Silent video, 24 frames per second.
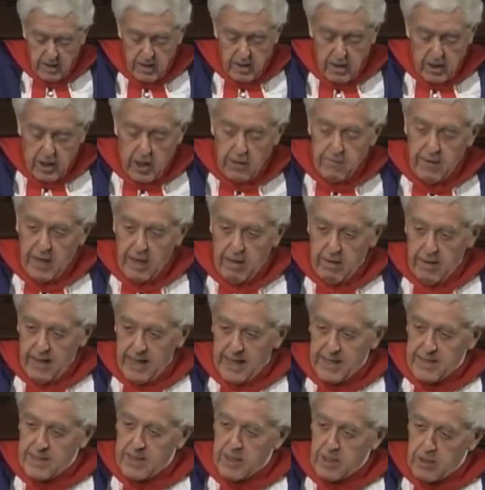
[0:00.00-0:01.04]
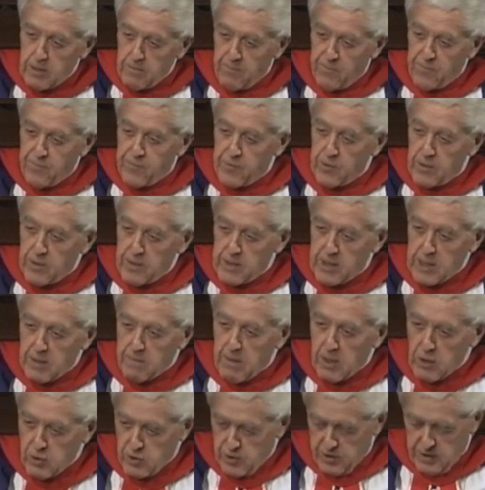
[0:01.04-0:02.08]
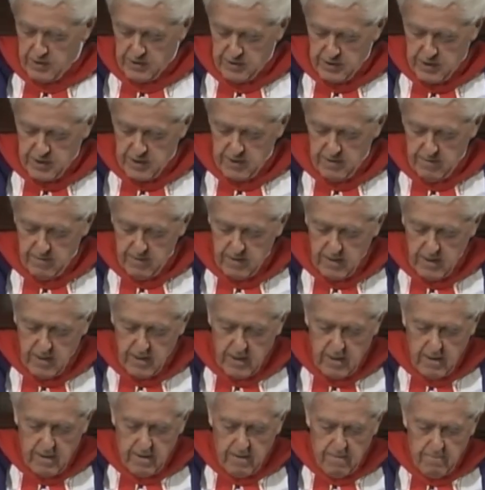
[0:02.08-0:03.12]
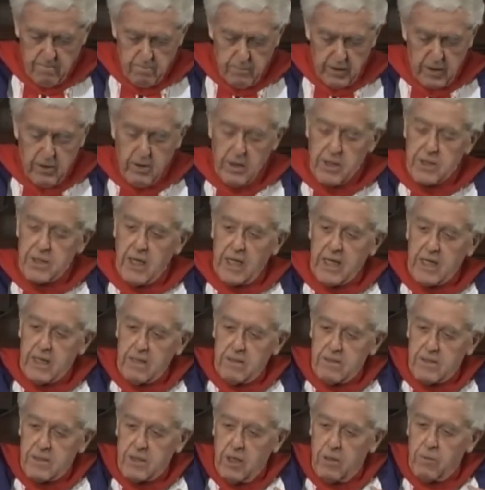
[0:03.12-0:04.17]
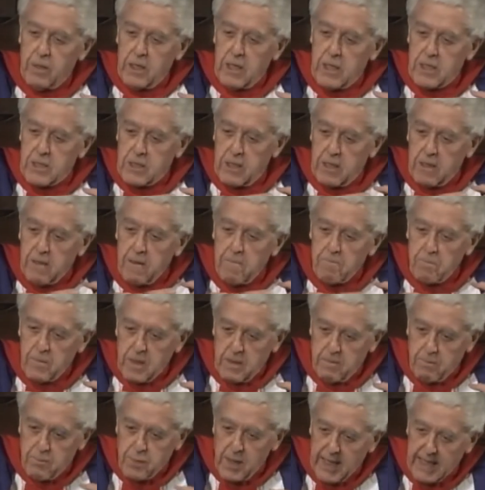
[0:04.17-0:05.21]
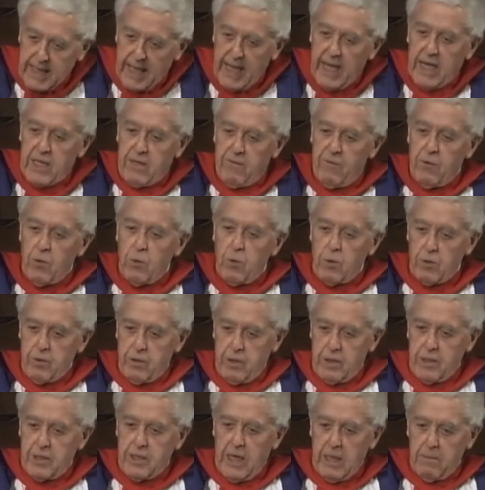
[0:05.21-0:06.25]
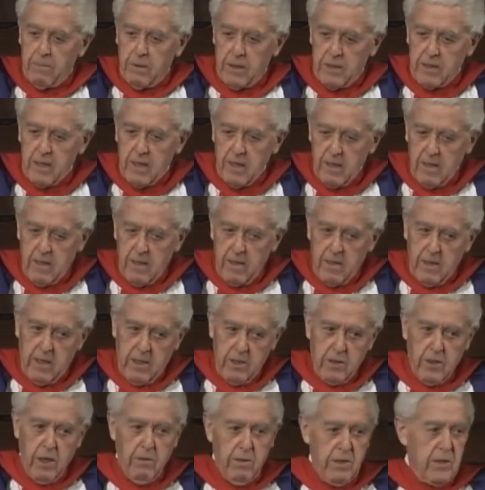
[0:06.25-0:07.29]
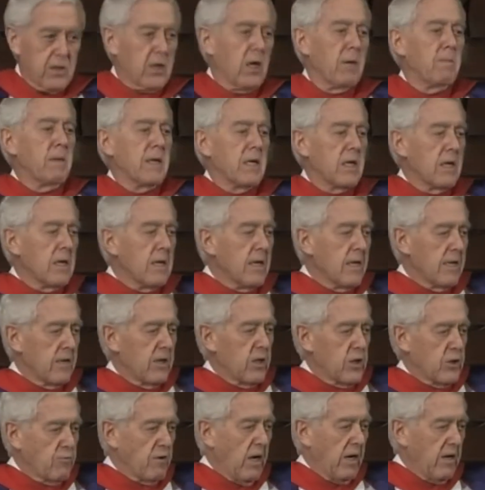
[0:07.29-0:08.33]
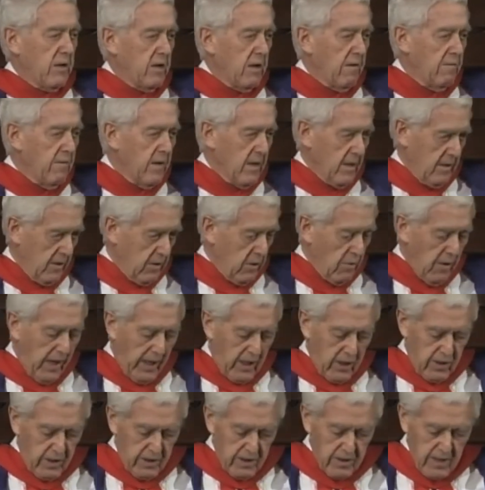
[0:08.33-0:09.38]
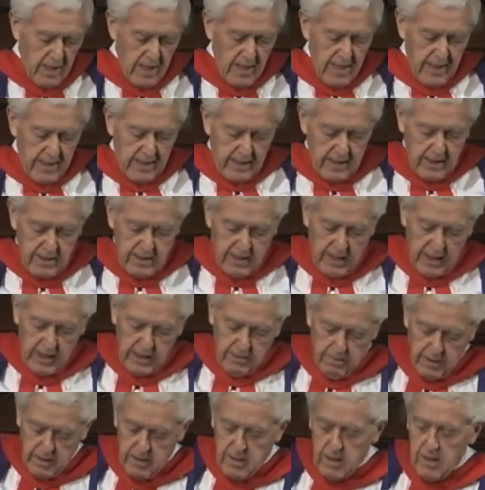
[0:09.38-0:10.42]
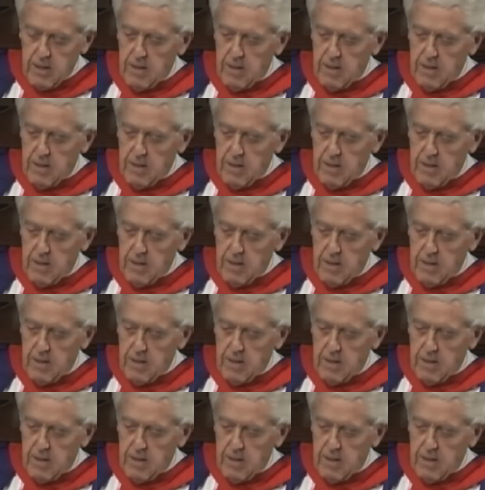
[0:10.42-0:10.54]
of our unhelpful emotions, because they can so easily break out of all containment and go in so many destructive directions. Containment